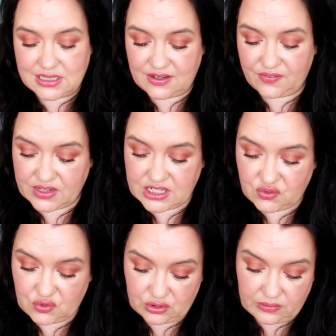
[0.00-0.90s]
So first
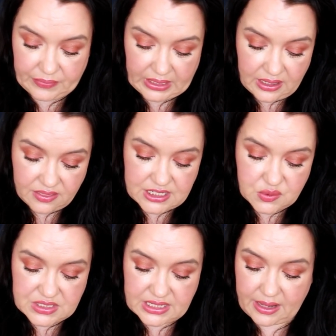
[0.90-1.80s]
of all, this
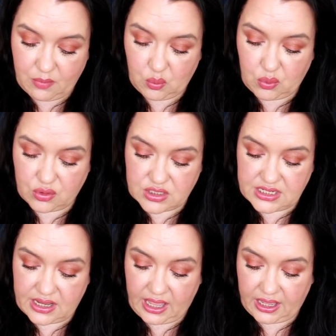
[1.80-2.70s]
was the lemon
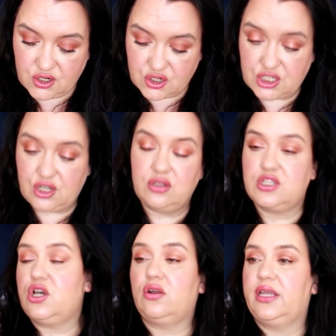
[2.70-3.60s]
water hydrosol
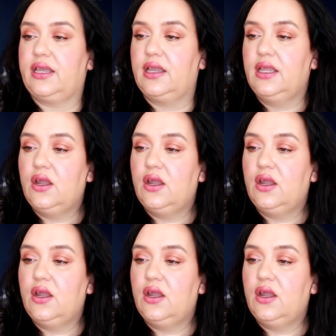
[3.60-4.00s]
tonic,